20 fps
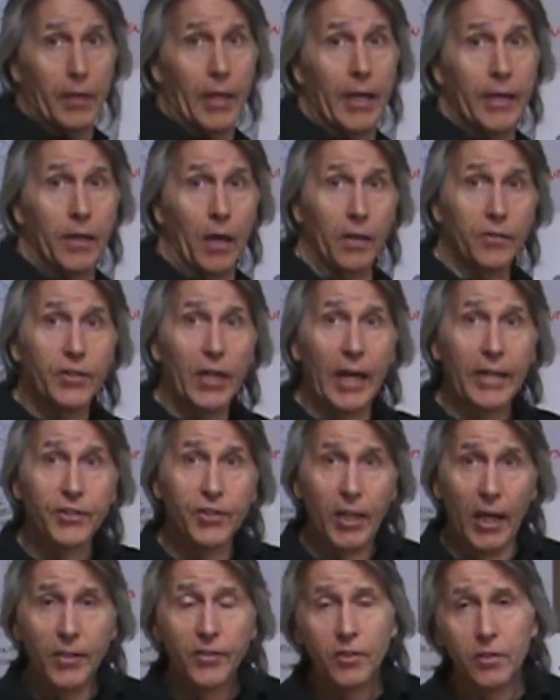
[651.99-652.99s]
And our
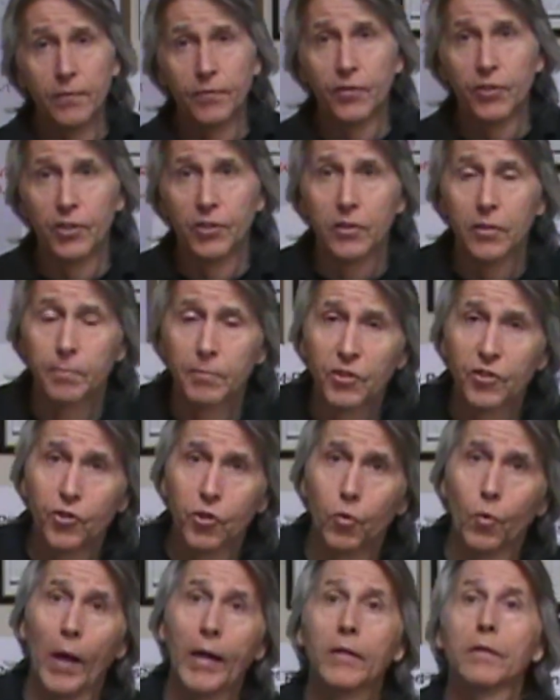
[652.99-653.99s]
digestive system is
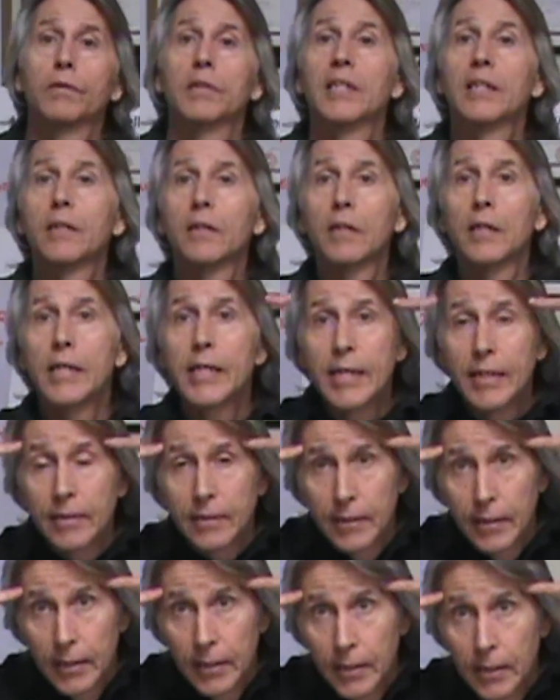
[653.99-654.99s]
directly
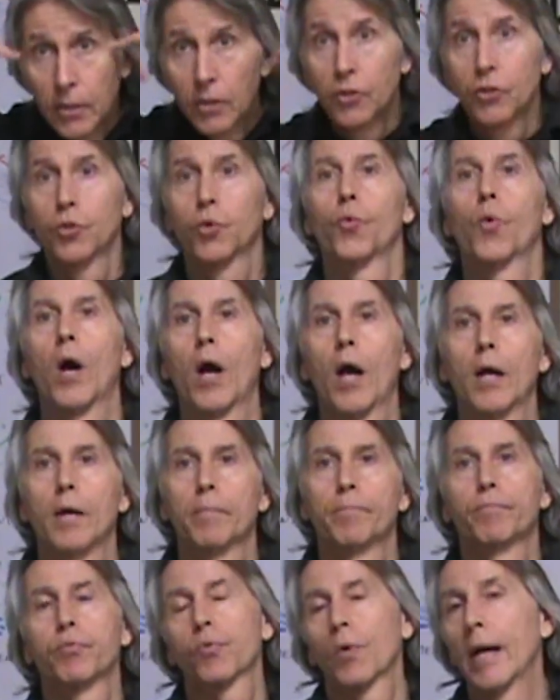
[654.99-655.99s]
linked to our
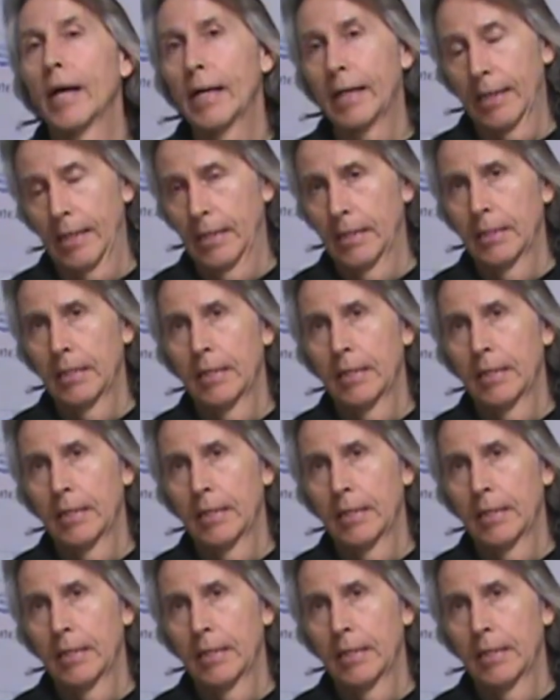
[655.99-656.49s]
brain.